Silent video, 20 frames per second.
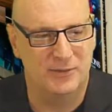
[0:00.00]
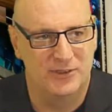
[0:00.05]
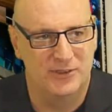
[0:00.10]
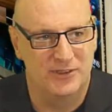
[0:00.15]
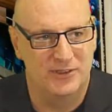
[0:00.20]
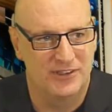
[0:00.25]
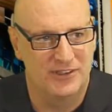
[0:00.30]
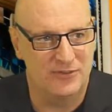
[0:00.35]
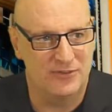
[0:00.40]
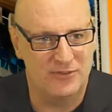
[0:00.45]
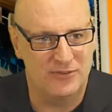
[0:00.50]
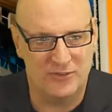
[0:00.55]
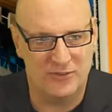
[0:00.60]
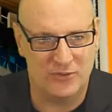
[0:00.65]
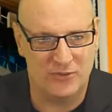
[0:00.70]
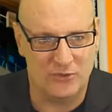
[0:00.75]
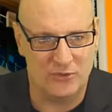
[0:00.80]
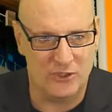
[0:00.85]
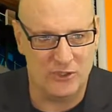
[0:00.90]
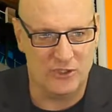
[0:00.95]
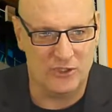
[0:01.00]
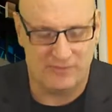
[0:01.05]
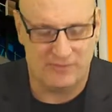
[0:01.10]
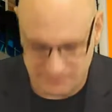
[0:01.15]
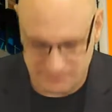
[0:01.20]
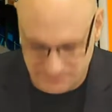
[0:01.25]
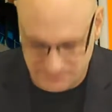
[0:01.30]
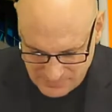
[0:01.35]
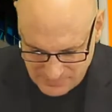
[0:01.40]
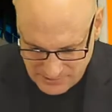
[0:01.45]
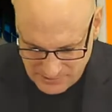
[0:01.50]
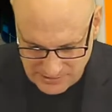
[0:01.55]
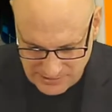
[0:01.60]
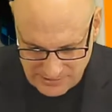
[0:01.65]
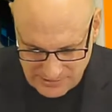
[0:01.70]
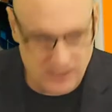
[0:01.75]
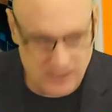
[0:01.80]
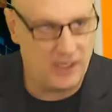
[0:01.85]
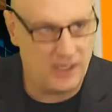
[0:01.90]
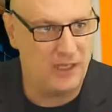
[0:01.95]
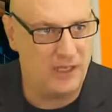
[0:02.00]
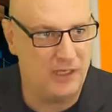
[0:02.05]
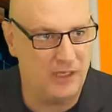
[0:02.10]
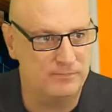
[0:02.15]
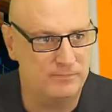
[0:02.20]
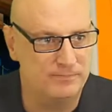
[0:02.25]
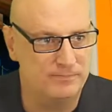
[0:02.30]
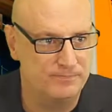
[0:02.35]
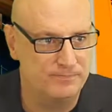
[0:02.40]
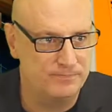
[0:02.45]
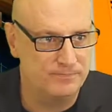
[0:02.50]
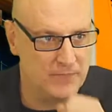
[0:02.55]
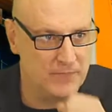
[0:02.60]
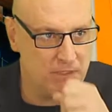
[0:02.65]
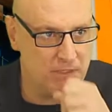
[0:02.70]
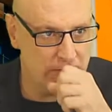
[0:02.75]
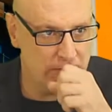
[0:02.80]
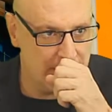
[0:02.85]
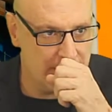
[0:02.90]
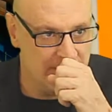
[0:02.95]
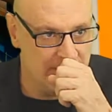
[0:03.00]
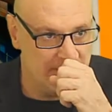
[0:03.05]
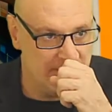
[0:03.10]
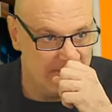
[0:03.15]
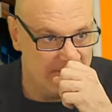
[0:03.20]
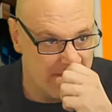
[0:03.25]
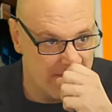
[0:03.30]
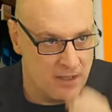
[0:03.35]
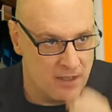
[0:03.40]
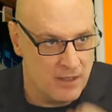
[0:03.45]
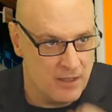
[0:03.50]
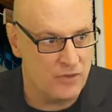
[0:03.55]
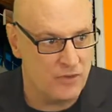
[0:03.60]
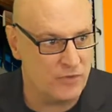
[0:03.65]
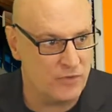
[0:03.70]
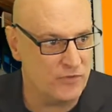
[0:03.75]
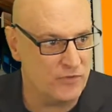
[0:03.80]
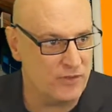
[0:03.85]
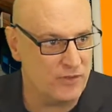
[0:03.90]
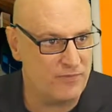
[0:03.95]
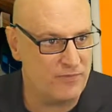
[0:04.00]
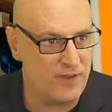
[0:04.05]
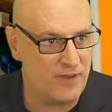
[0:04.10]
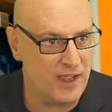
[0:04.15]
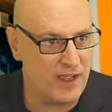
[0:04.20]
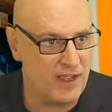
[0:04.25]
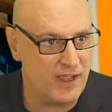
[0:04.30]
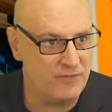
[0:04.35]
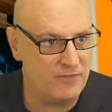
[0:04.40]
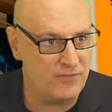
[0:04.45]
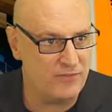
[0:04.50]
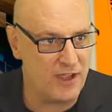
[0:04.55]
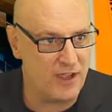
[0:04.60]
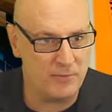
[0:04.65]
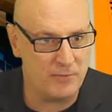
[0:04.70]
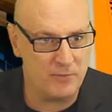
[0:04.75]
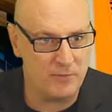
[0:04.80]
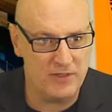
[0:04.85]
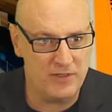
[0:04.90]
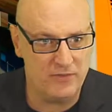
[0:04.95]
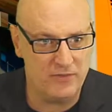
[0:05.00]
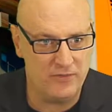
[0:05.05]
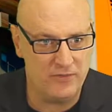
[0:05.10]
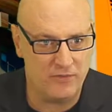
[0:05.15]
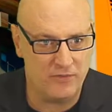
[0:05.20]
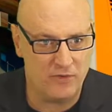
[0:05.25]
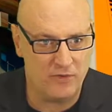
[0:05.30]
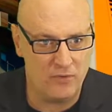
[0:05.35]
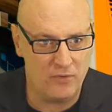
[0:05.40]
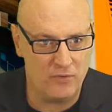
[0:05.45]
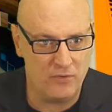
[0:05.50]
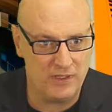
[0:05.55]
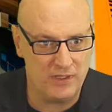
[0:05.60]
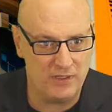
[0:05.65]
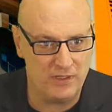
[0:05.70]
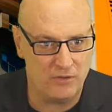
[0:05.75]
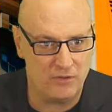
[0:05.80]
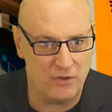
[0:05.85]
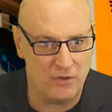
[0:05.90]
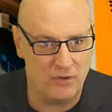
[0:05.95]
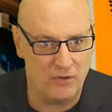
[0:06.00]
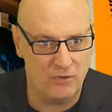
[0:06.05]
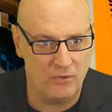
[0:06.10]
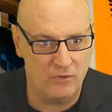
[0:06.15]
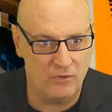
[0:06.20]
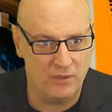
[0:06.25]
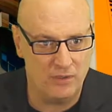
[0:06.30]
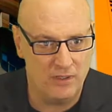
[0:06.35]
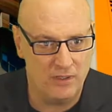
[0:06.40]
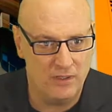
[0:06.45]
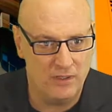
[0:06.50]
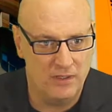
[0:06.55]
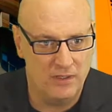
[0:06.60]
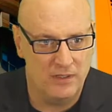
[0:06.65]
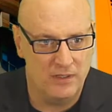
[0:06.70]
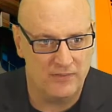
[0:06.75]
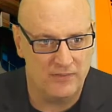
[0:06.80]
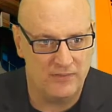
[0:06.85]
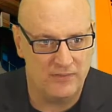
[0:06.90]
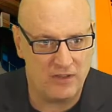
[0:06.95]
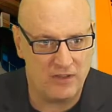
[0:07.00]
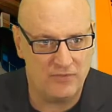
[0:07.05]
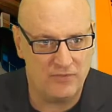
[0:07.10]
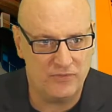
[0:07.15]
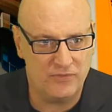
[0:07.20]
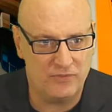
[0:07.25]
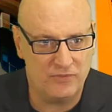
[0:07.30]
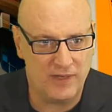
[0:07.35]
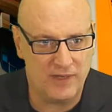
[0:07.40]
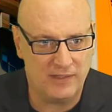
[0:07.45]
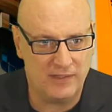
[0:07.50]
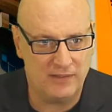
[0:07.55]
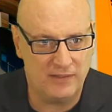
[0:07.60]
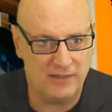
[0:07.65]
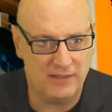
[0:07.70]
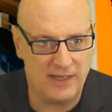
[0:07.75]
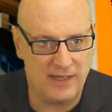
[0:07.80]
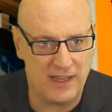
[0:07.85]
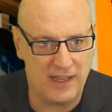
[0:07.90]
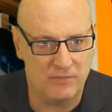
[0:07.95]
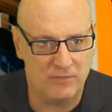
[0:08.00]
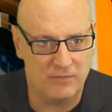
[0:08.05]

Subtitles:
You feel so good. But okay, those are the 5 top reasons for owning your own self-directed account.